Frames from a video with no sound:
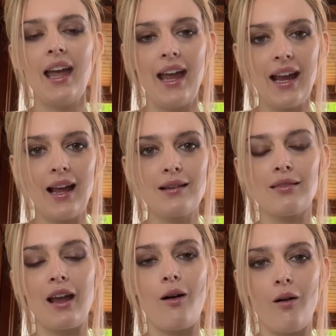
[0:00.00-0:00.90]
and
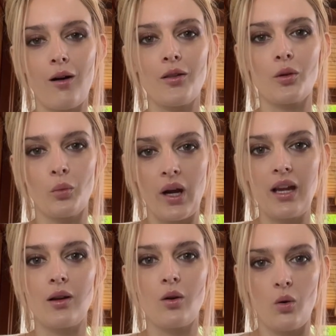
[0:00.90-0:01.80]
they are the
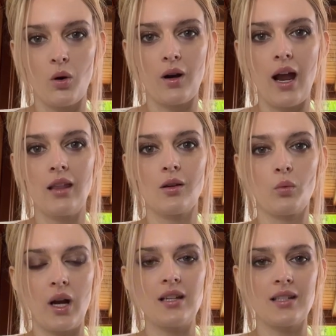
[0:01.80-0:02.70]
right court and the
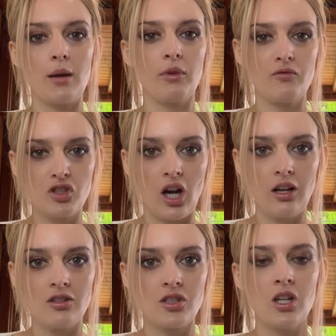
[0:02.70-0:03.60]
right type of
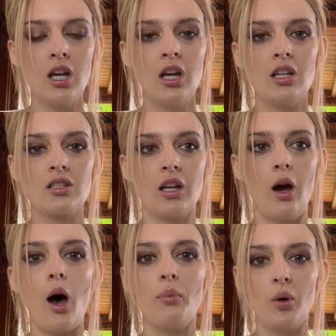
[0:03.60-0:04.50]
judge
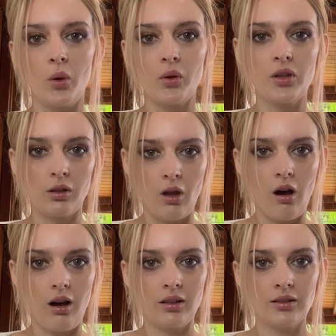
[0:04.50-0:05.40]
to uphold the
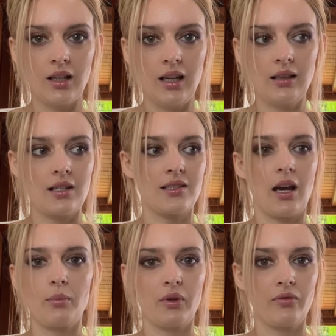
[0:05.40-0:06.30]
law in this
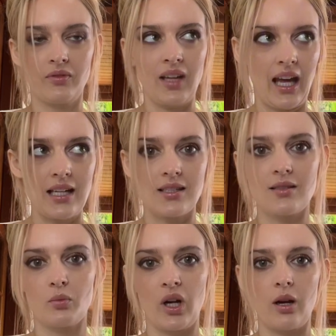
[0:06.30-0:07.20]
type of
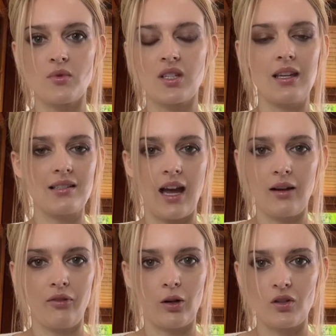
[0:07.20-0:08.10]
case when it comes to these kind
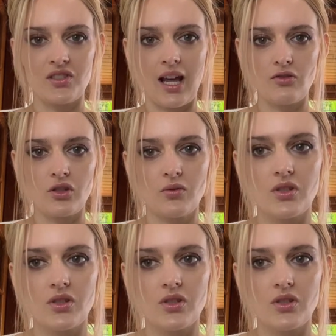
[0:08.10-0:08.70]
of federal statutes.